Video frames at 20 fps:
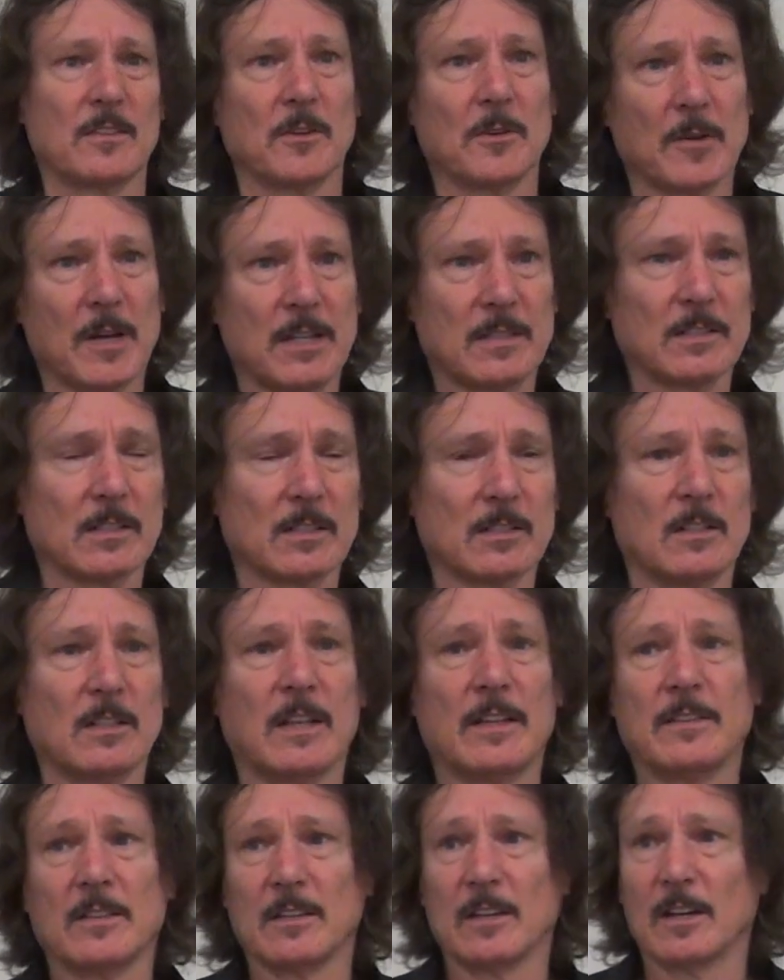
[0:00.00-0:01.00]
theoretical
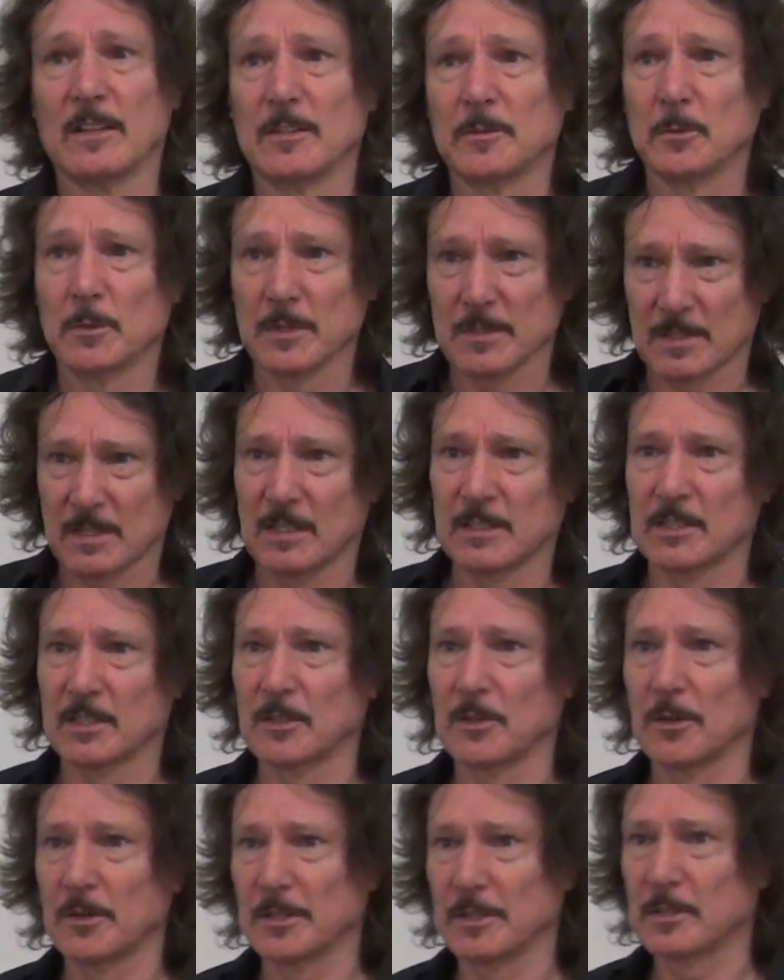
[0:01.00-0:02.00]
and the other was
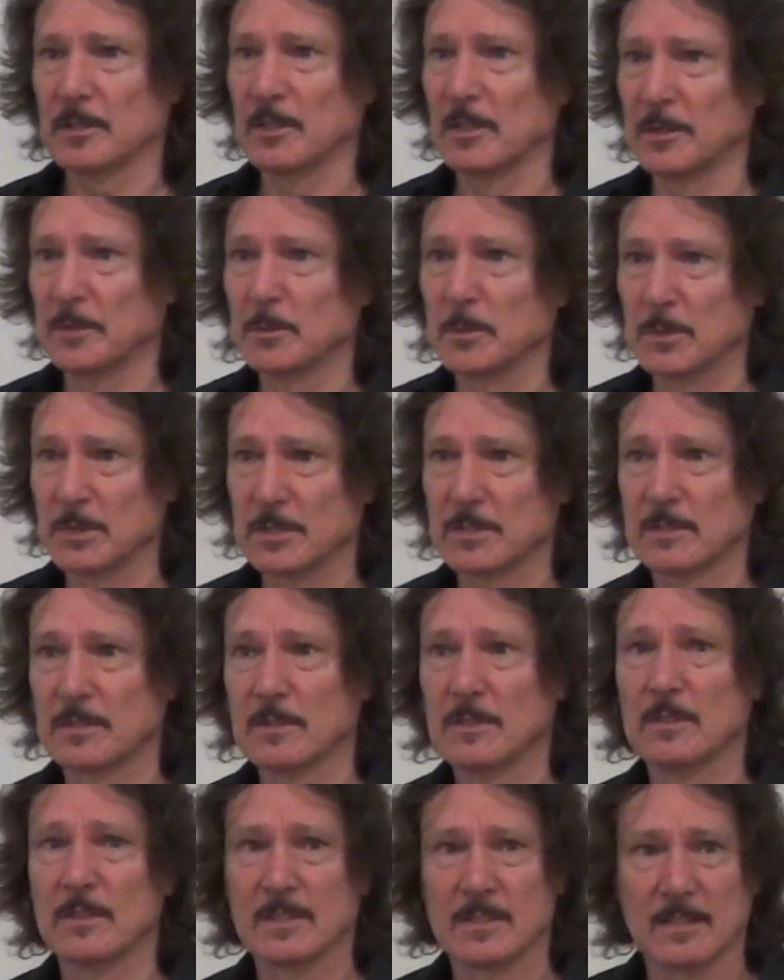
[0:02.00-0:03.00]
categorical, in which
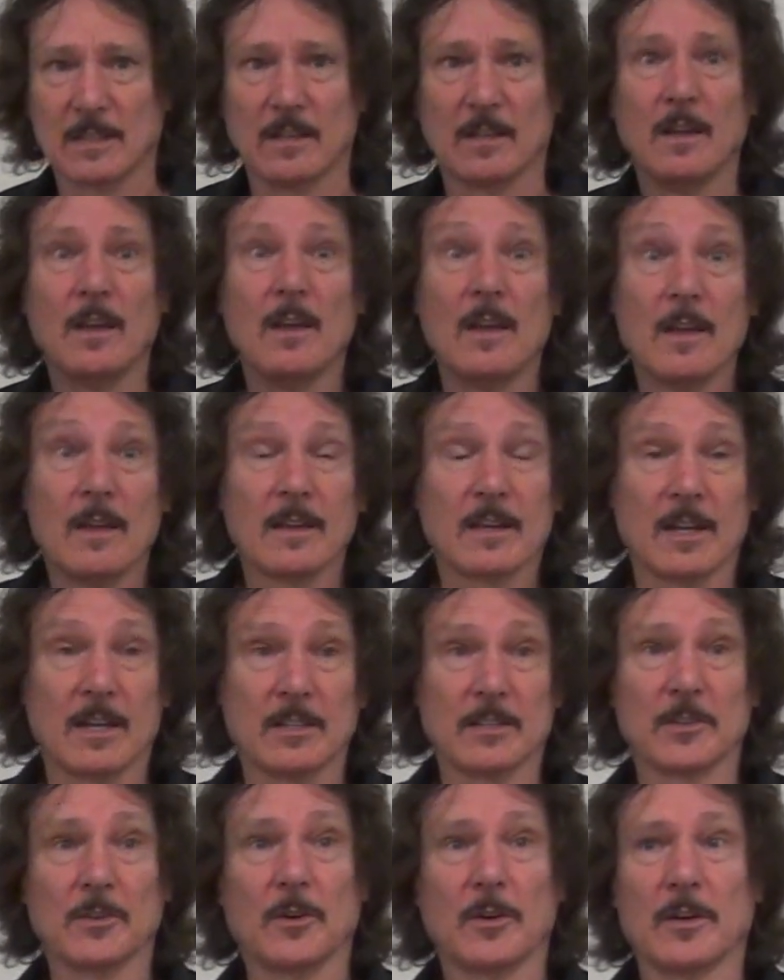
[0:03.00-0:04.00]
it's a
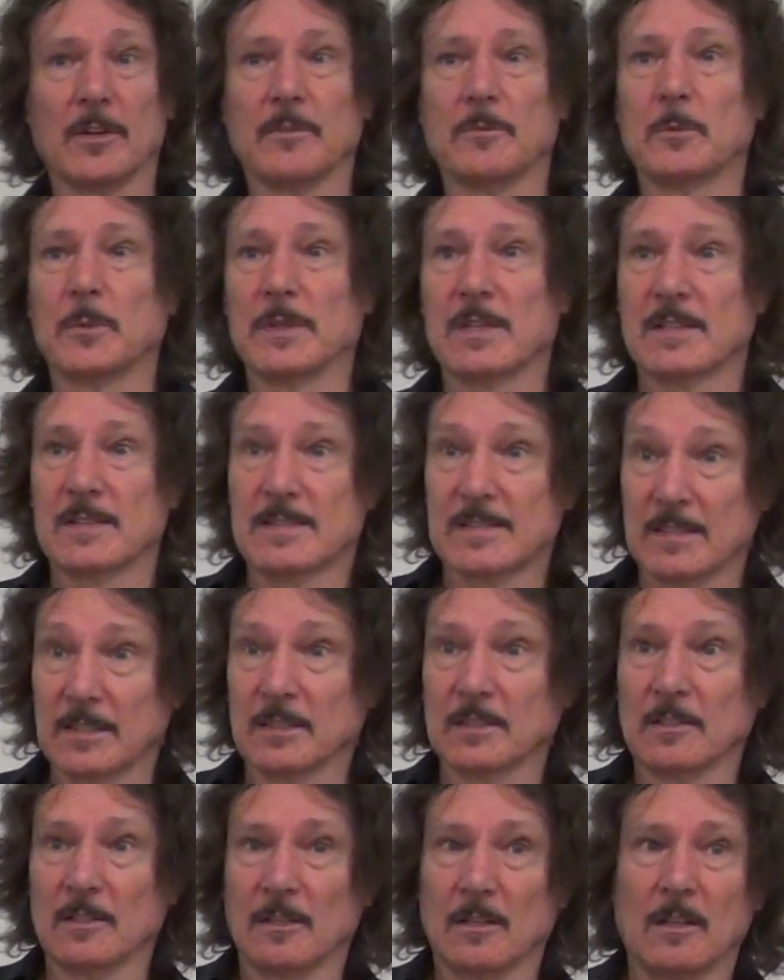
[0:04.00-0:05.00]
category with a
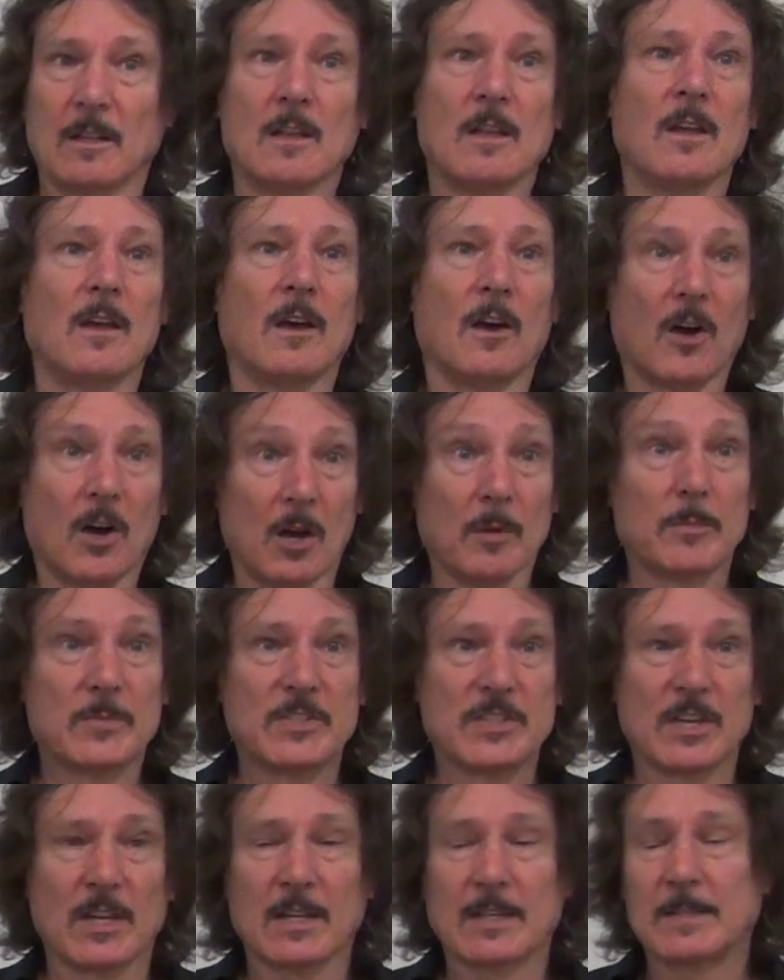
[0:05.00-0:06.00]
single
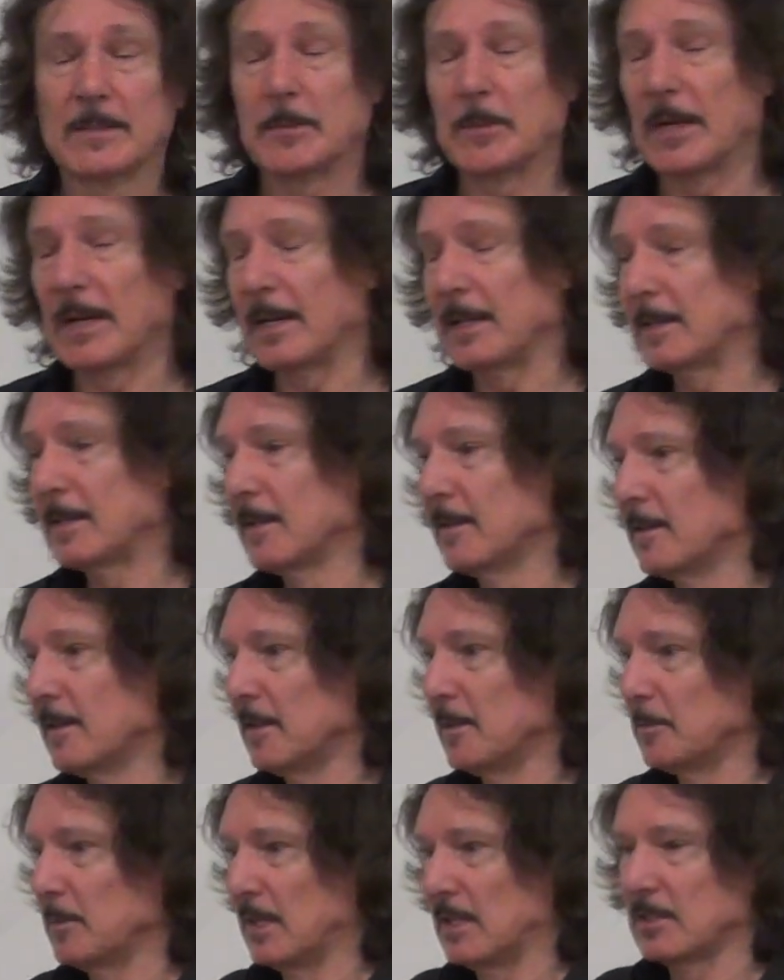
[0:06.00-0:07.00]
object, right?
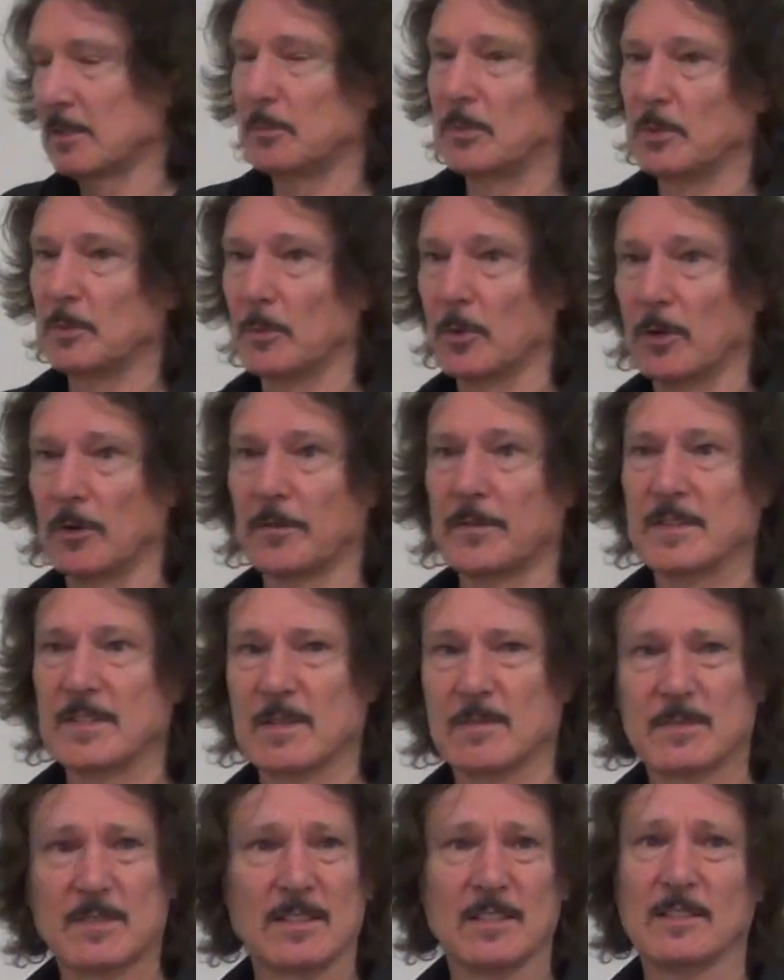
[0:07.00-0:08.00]
And multiple
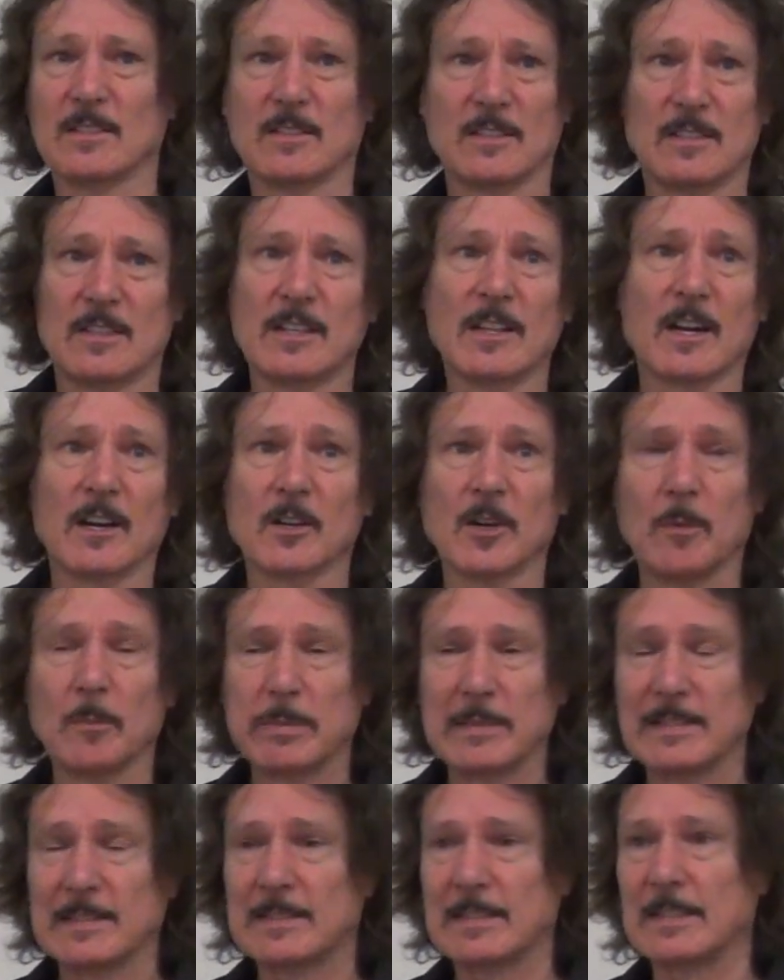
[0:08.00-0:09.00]
morphisms. They are
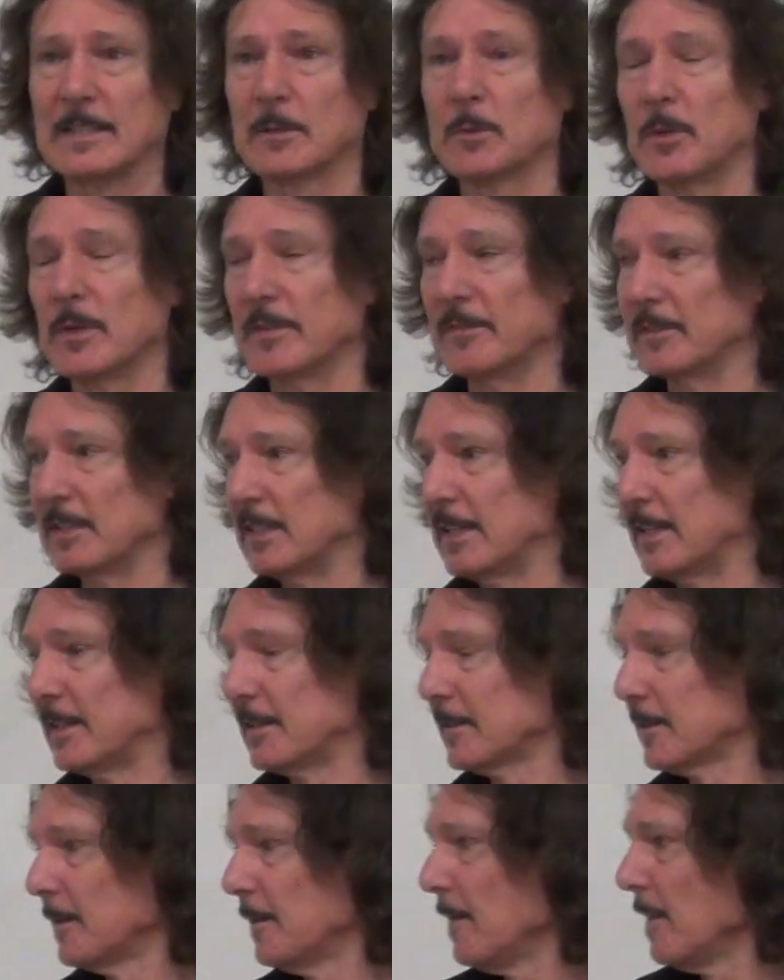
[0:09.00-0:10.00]
completely equivalent.
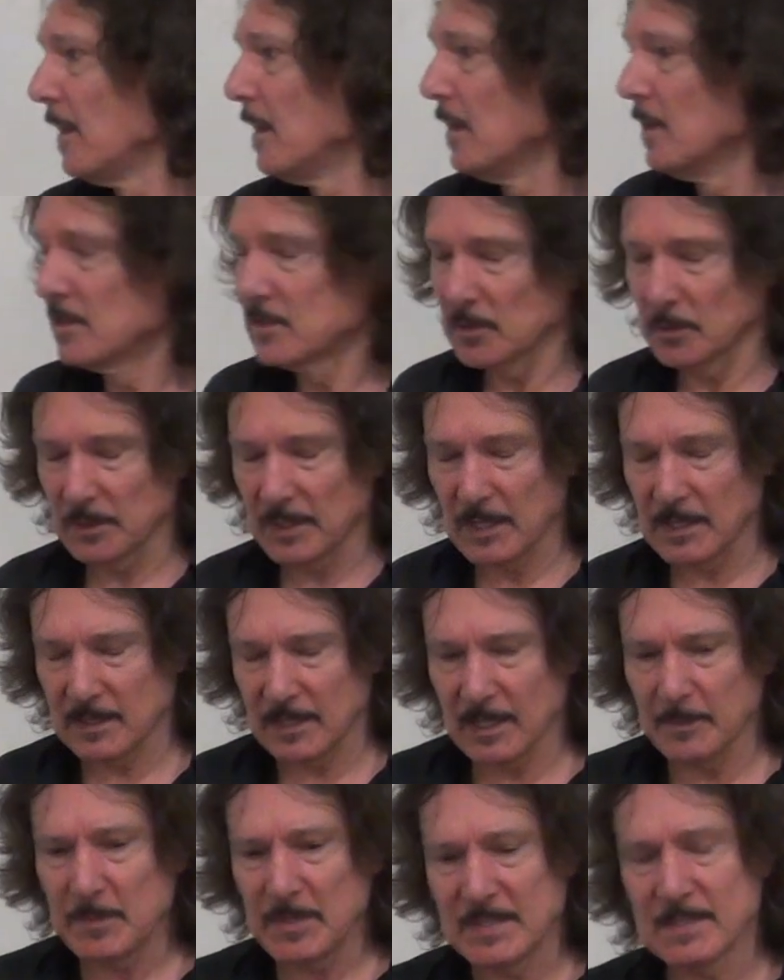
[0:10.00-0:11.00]
So
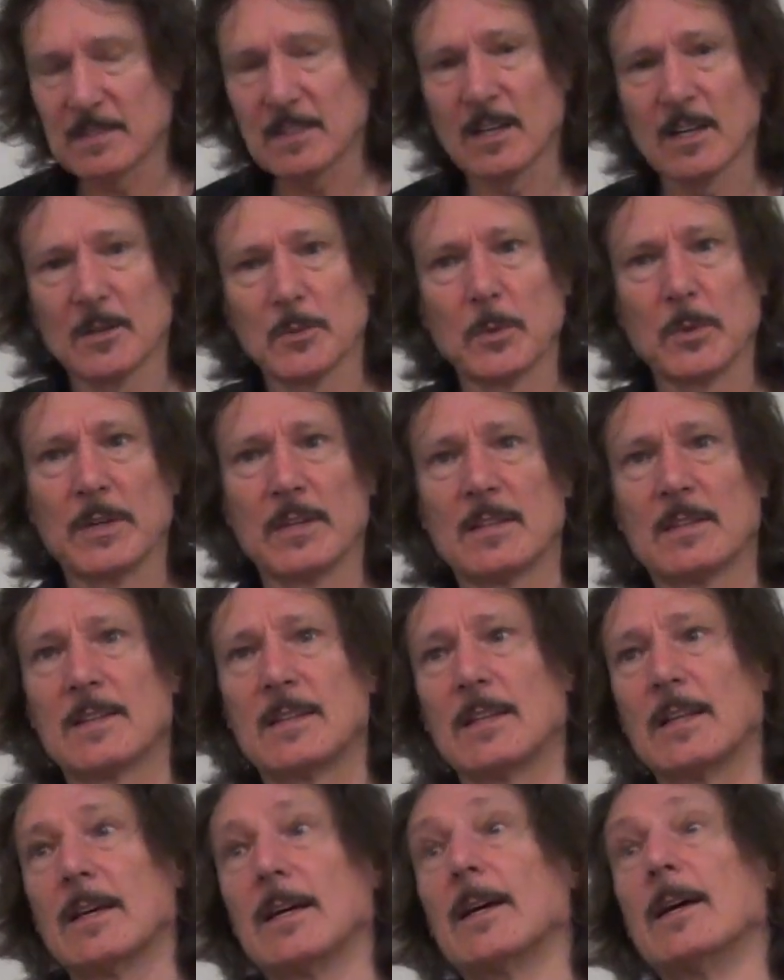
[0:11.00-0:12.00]
let me start with
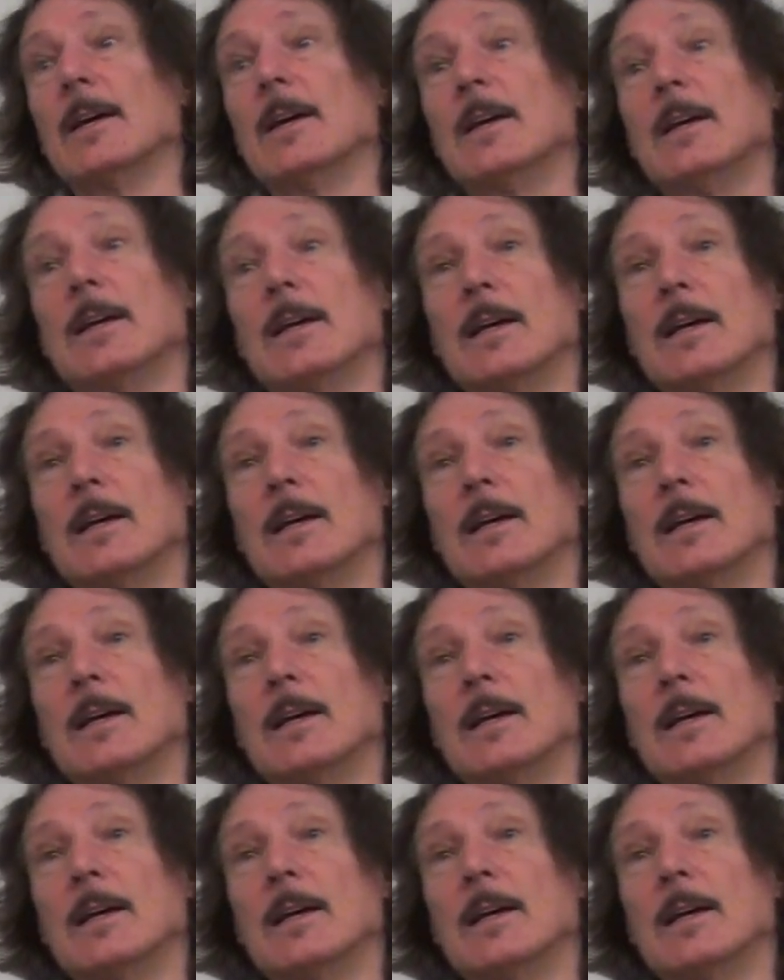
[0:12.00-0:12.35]
the